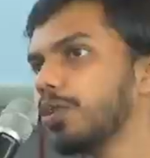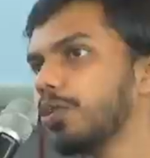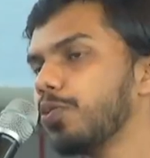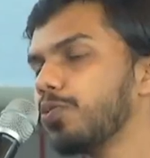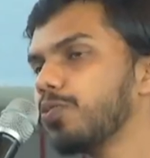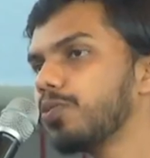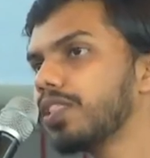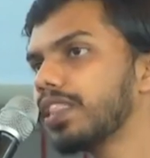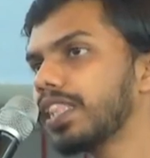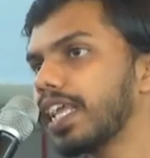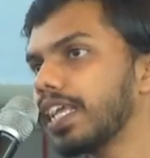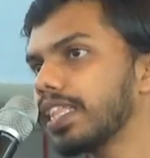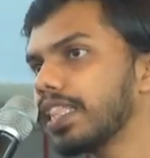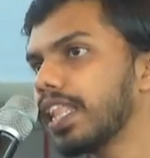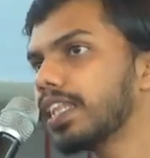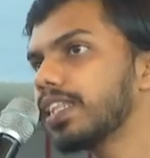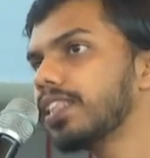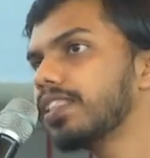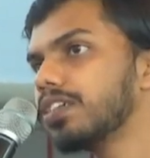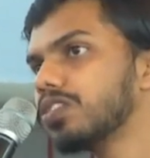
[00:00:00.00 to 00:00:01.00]
you think
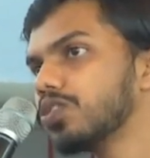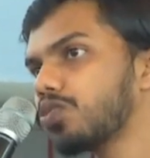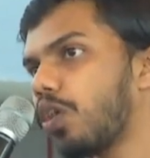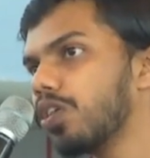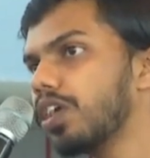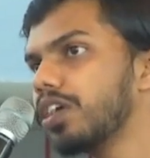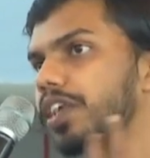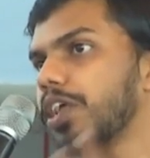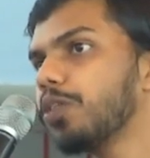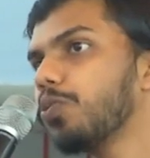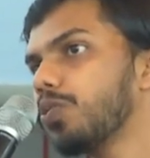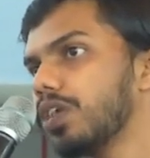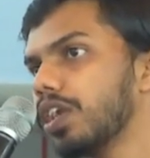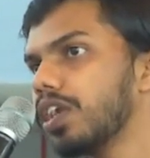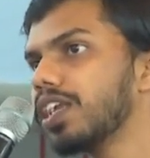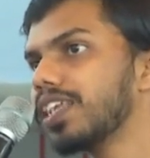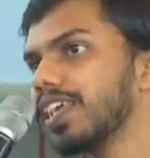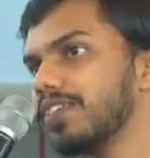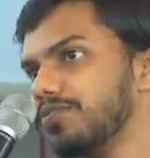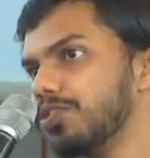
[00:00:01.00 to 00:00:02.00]
that the solitude
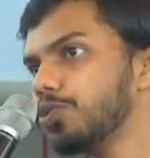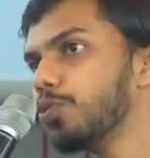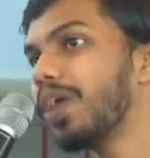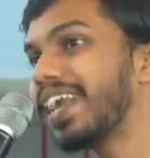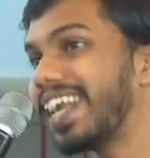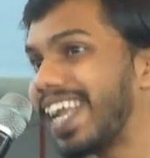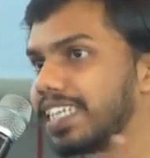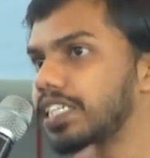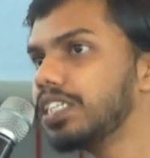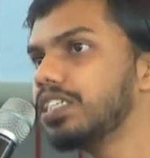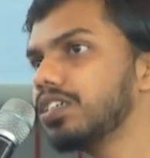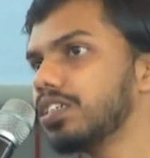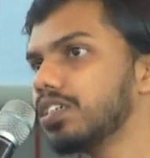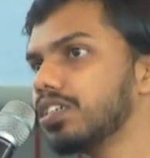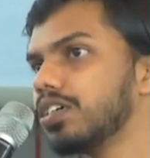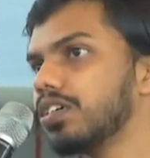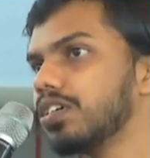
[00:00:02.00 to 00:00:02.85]
gives you an edge?